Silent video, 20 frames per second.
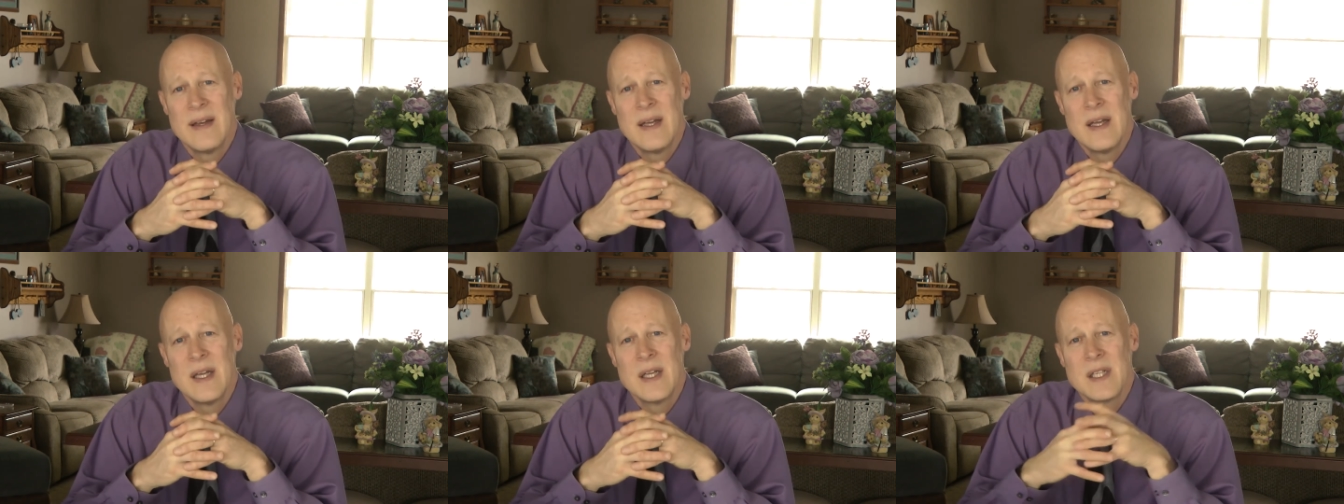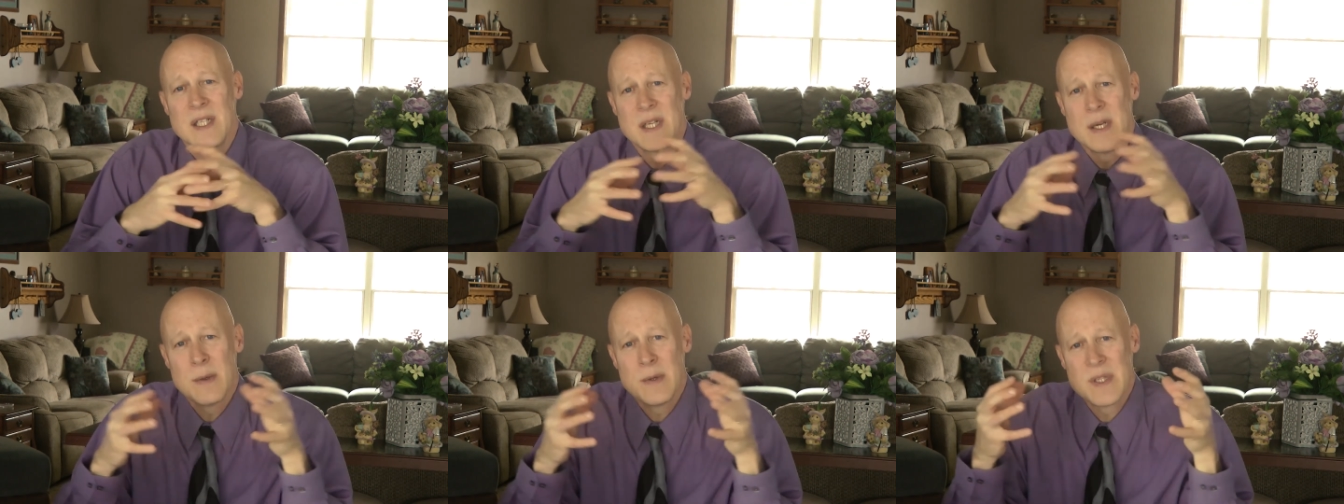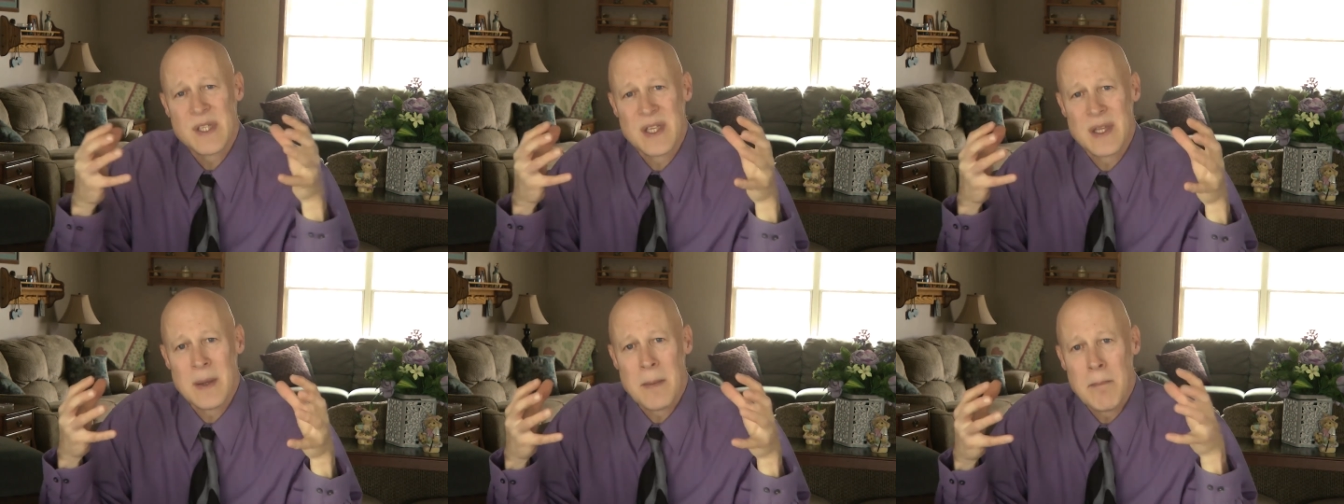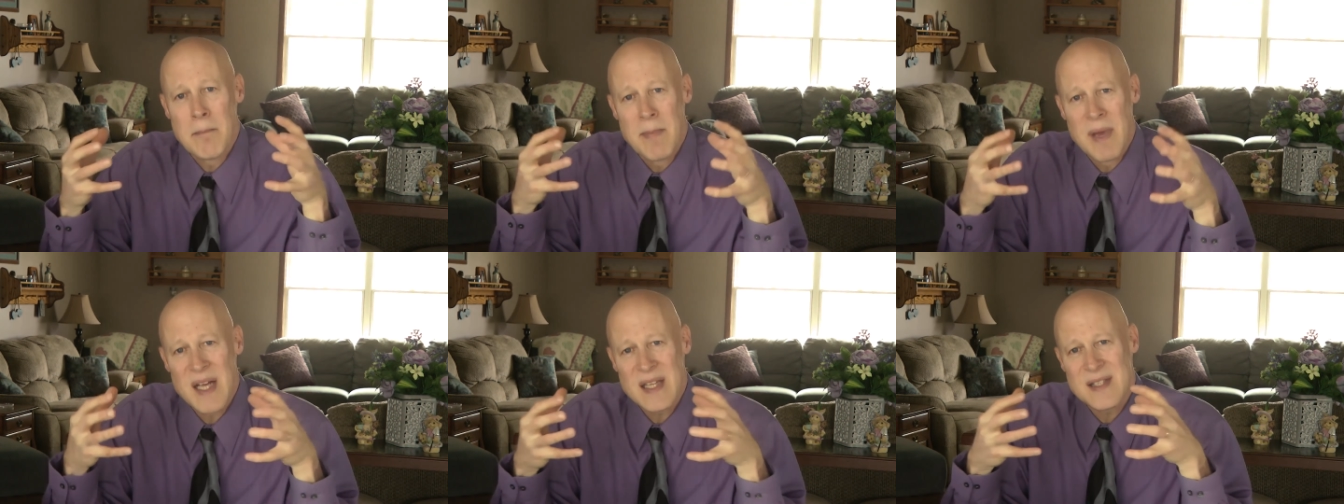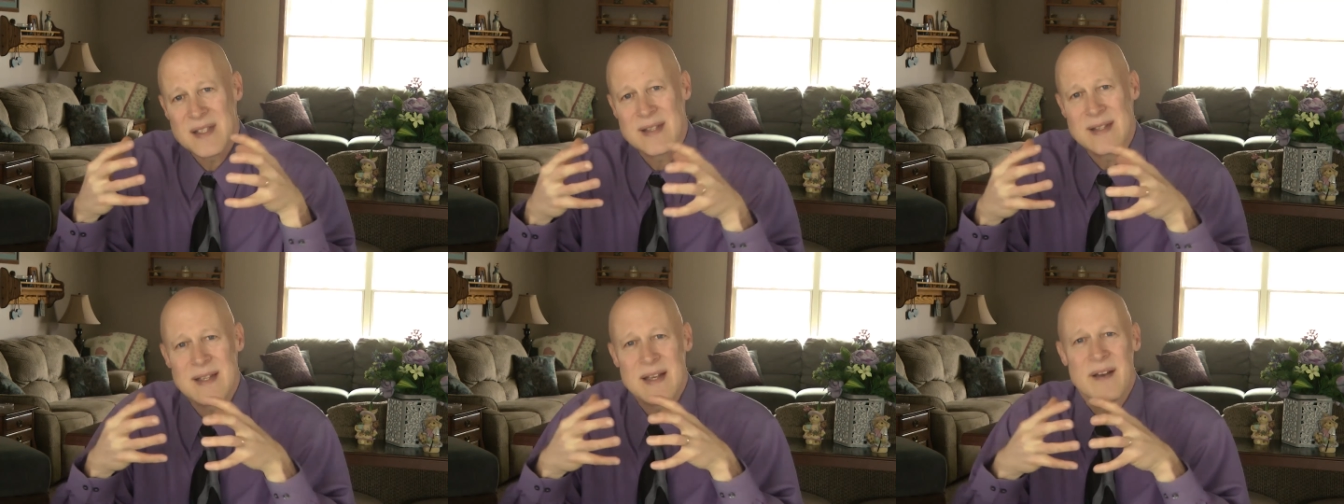She was in the
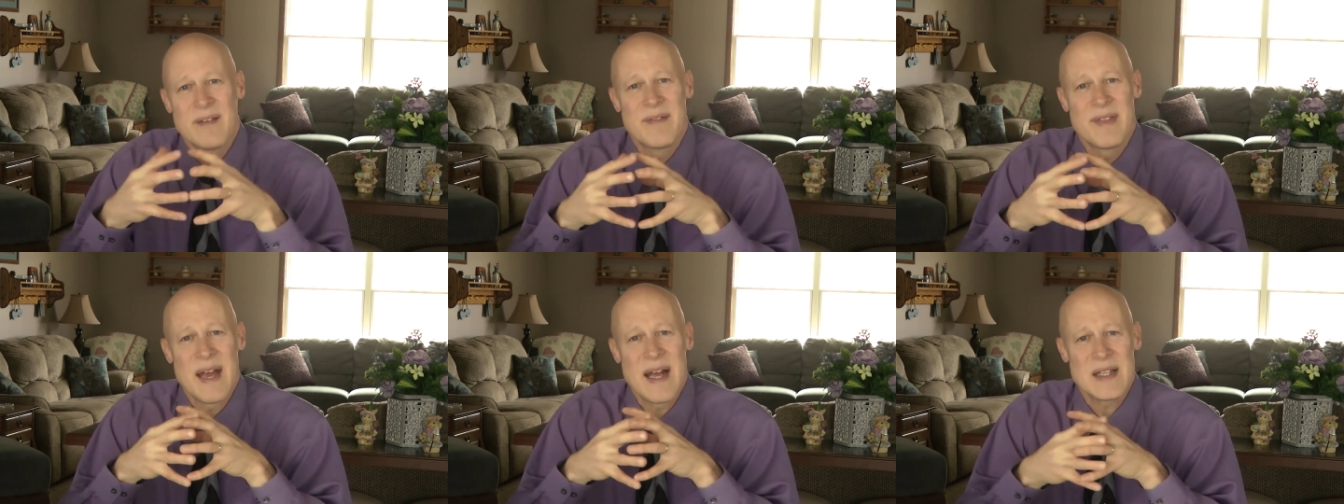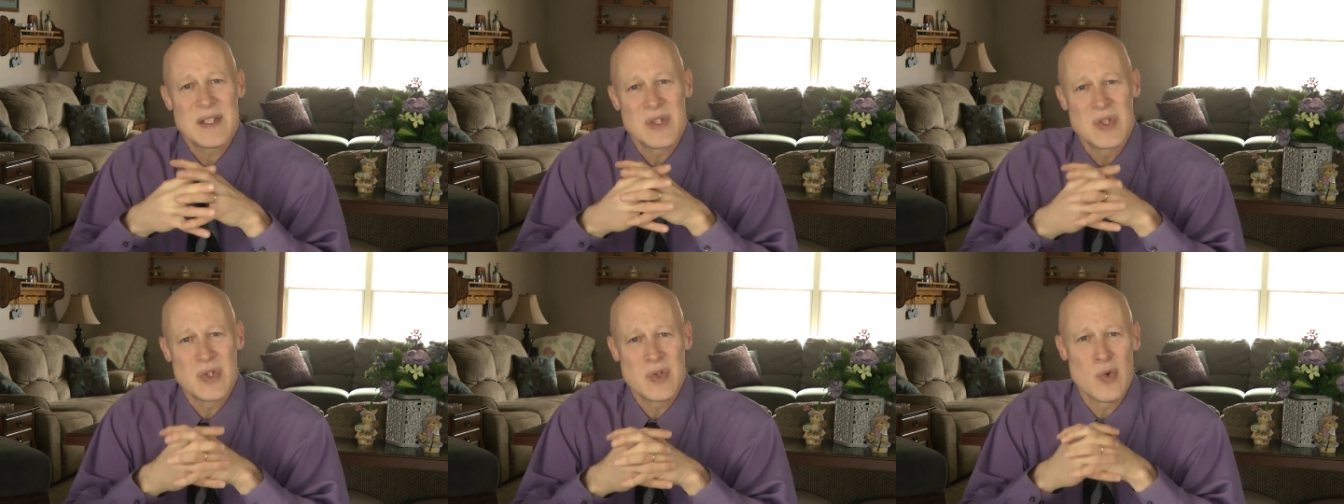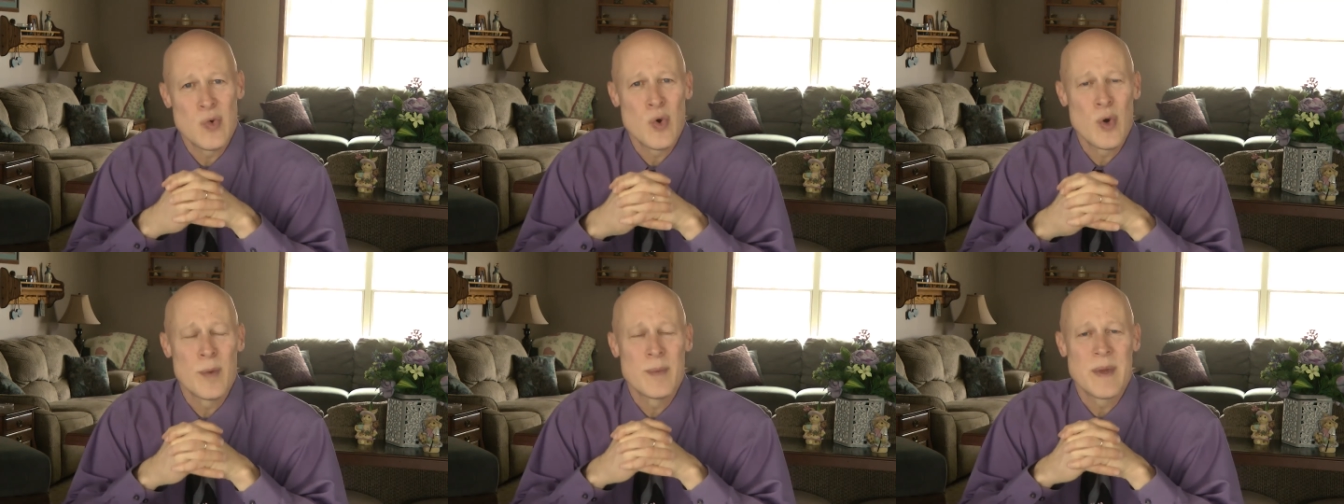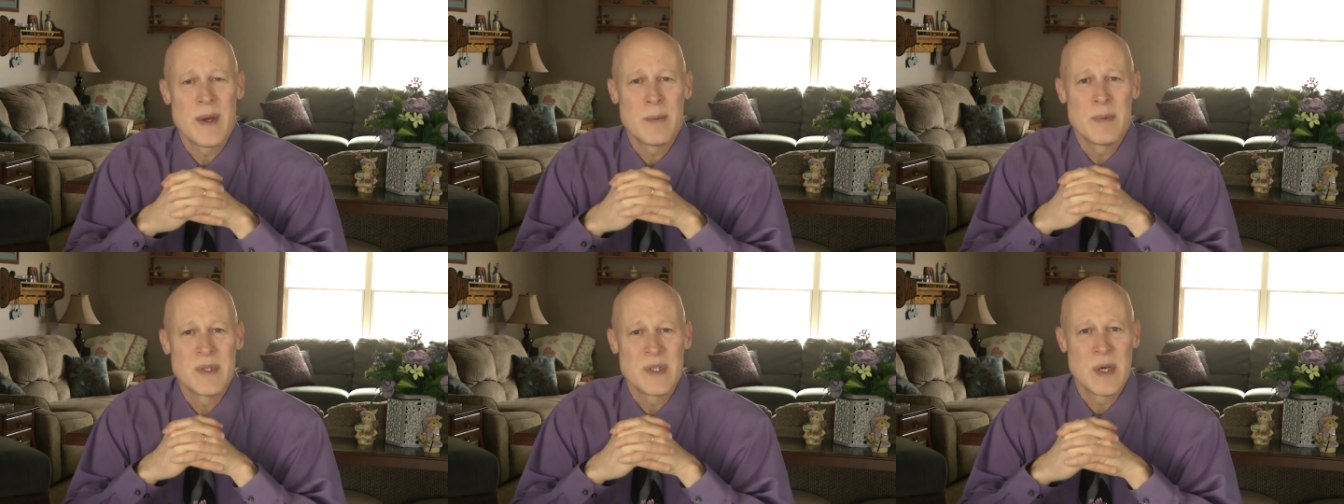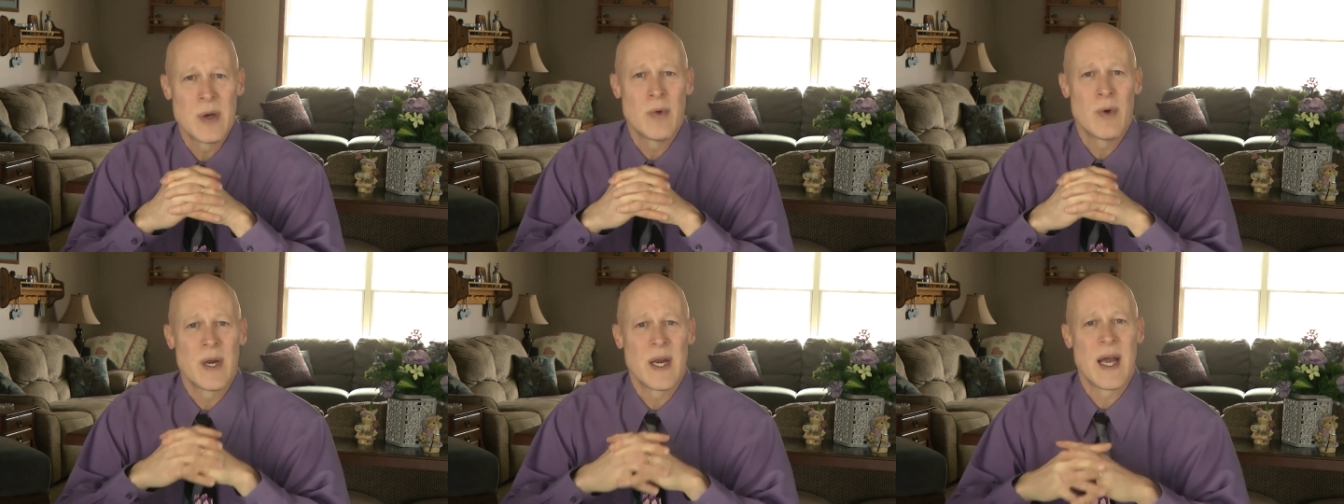midst of that storm that was
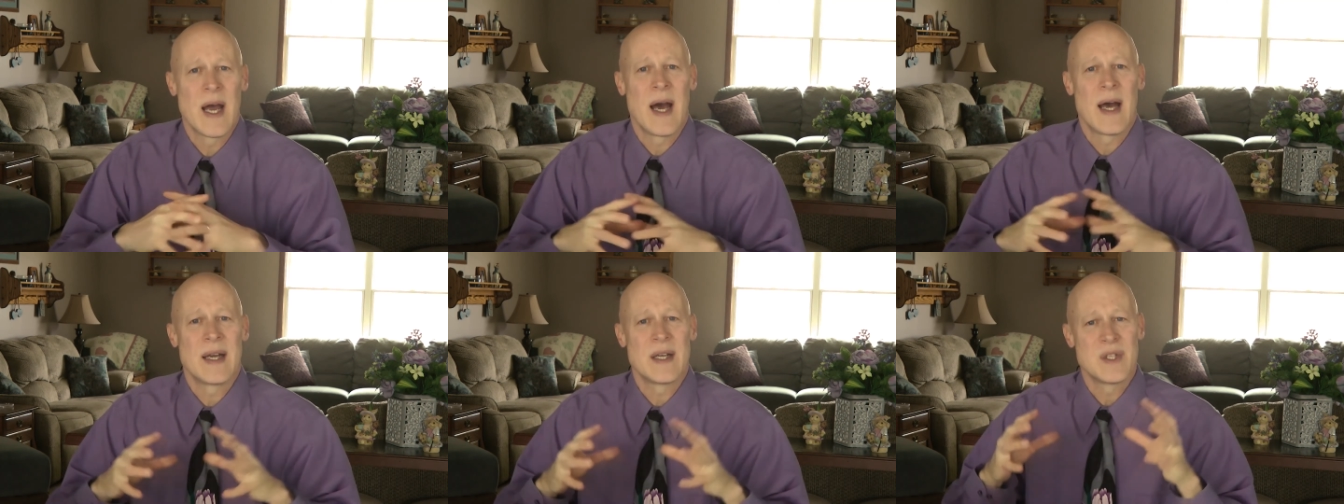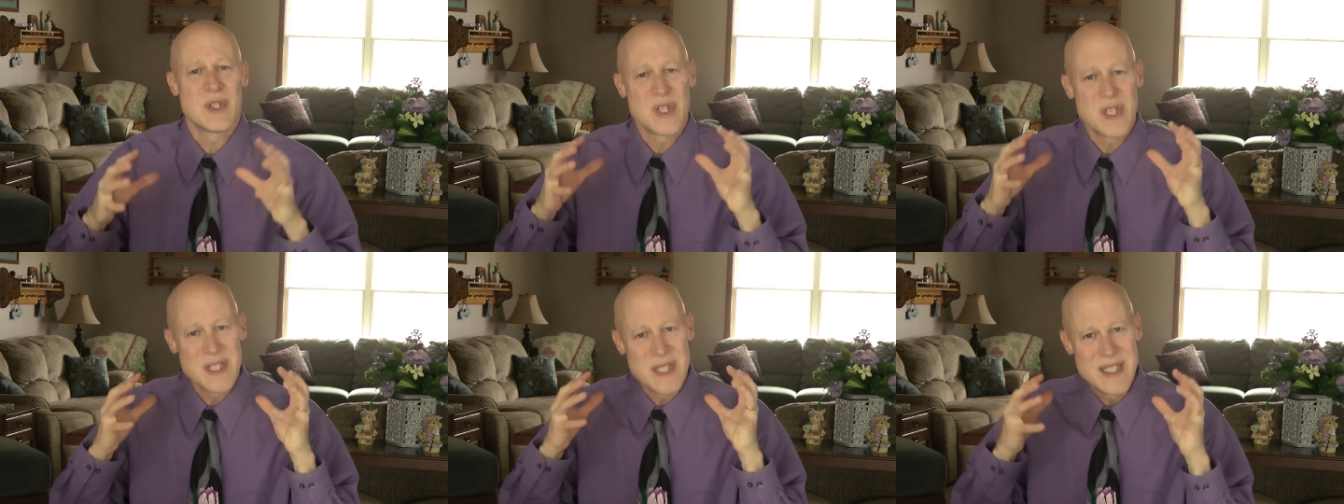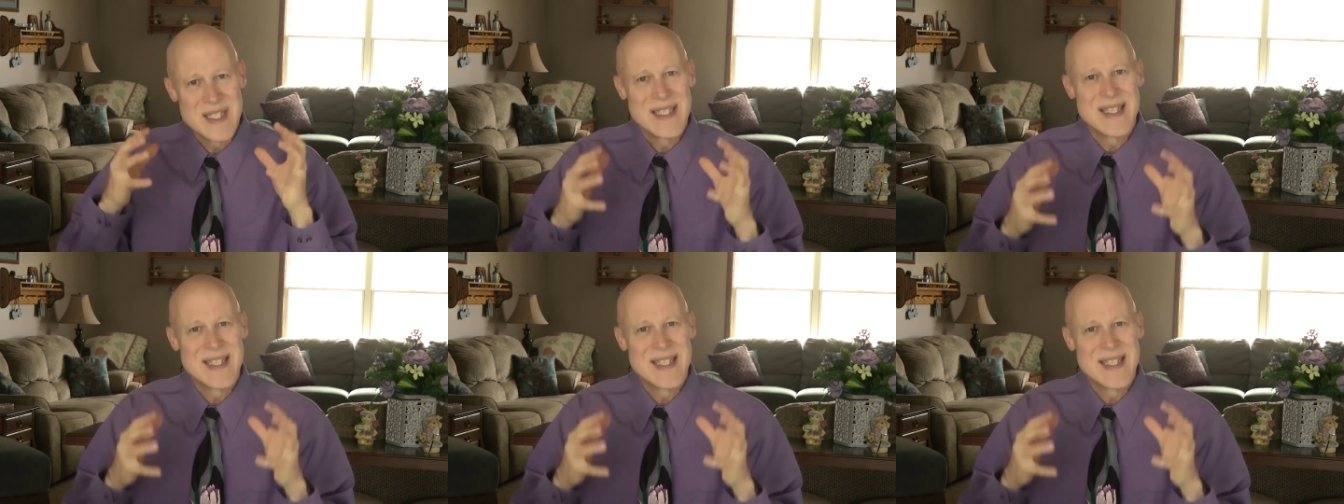going on and she